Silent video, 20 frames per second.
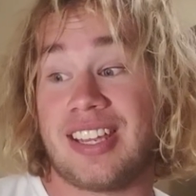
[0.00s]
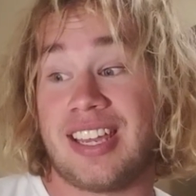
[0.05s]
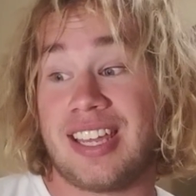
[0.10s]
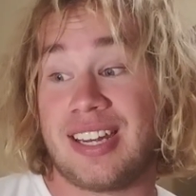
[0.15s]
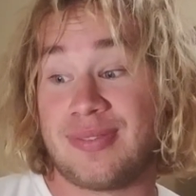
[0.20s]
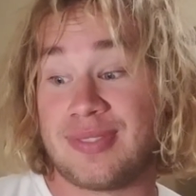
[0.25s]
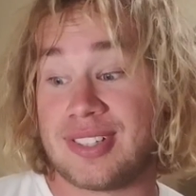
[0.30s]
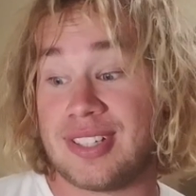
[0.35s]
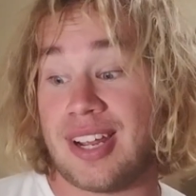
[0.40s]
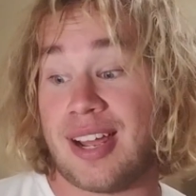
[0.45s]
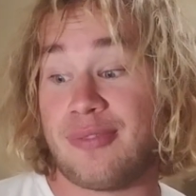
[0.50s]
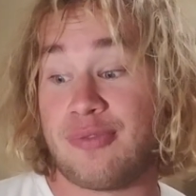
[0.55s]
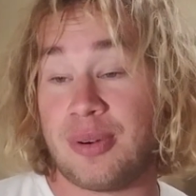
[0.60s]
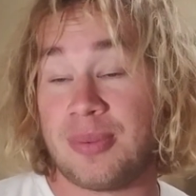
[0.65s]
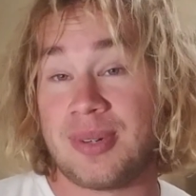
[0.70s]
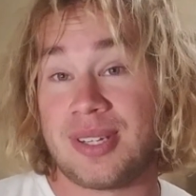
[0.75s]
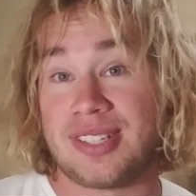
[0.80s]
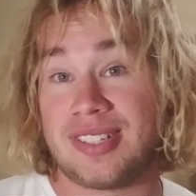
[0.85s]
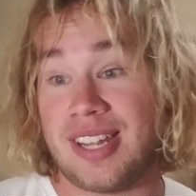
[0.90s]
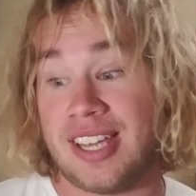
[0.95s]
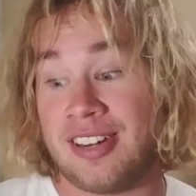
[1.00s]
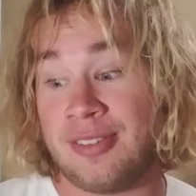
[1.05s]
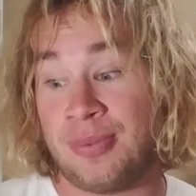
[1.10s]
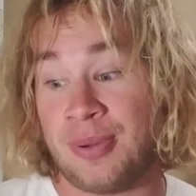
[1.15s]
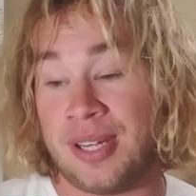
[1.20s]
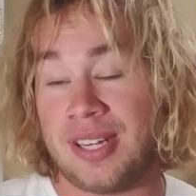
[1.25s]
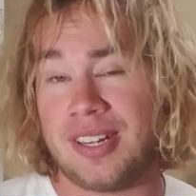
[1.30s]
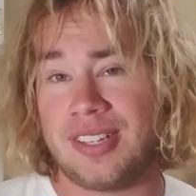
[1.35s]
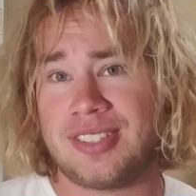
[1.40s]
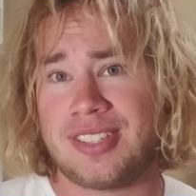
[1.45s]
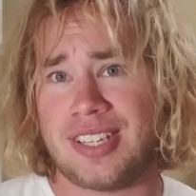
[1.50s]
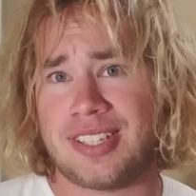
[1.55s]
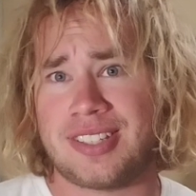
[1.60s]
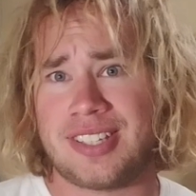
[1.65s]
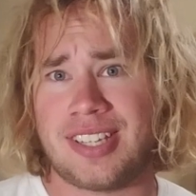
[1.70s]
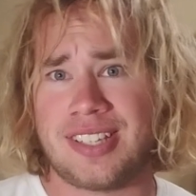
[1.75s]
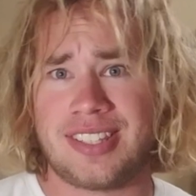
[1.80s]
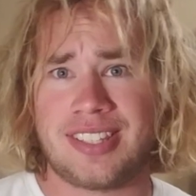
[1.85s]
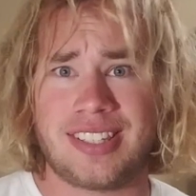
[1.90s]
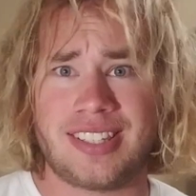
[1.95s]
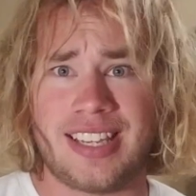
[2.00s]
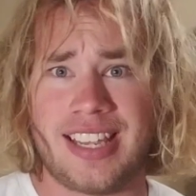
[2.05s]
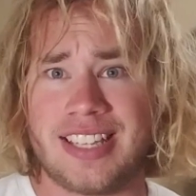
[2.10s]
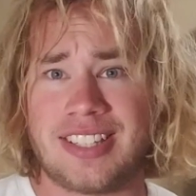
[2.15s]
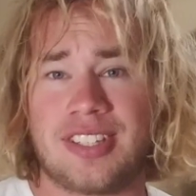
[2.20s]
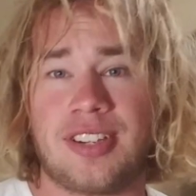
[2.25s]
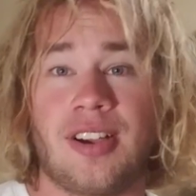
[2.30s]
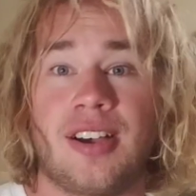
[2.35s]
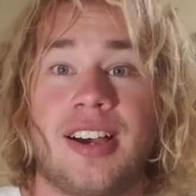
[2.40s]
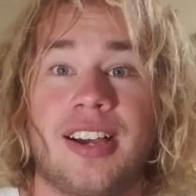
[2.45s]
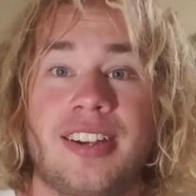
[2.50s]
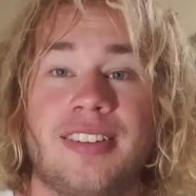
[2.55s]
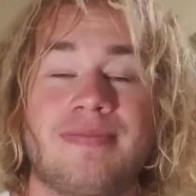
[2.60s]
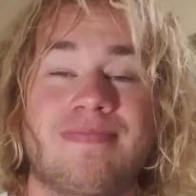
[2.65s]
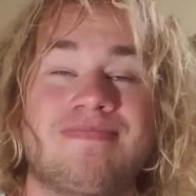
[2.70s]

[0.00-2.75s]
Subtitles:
And if it's not from this native plane existence, it's gone.